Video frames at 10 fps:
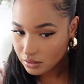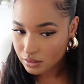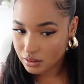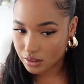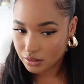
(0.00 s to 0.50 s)

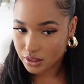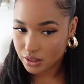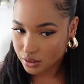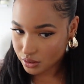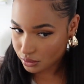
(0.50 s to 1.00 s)
so I
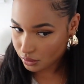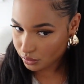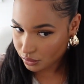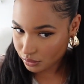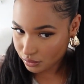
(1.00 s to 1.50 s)
just
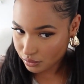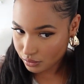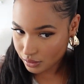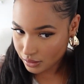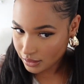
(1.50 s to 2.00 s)
do
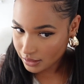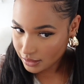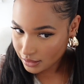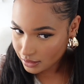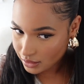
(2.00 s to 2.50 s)

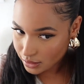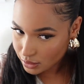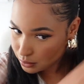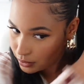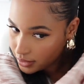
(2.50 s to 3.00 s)

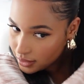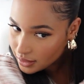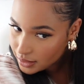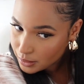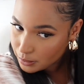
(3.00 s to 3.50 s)
this way a
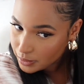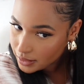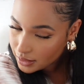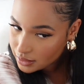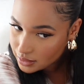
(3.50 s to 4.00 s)
little
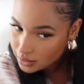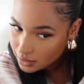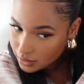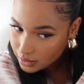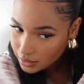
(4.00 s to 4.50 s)
bit
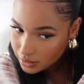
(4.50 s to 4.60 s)
and